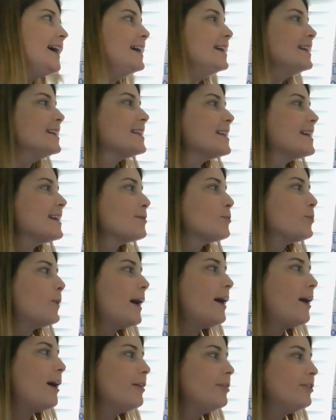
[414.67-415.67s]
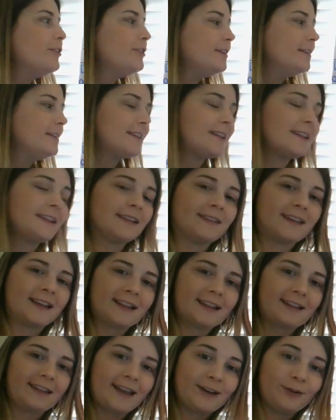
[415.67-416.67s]
It says why author uses
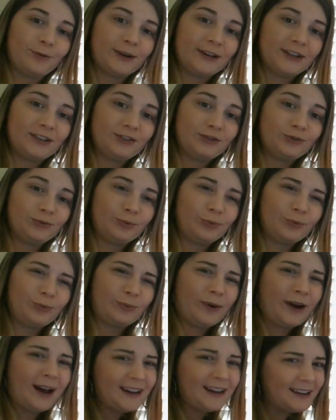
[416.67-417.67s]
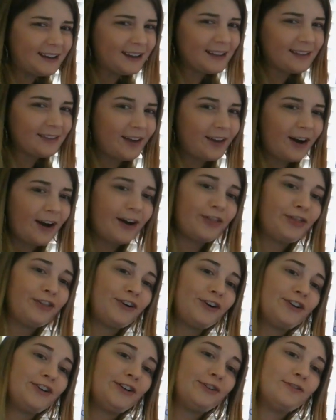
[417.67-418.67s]
this language. Why does the
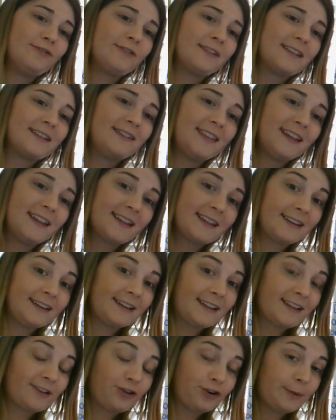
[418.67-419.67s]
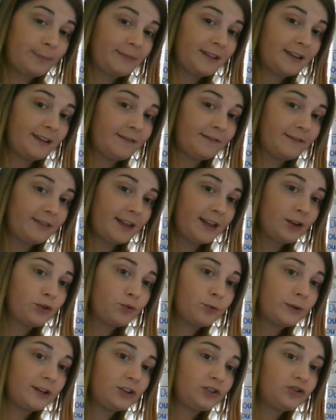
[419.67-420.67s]
author use this descriptive
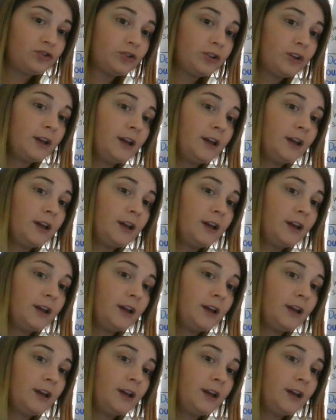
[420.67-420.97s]
language?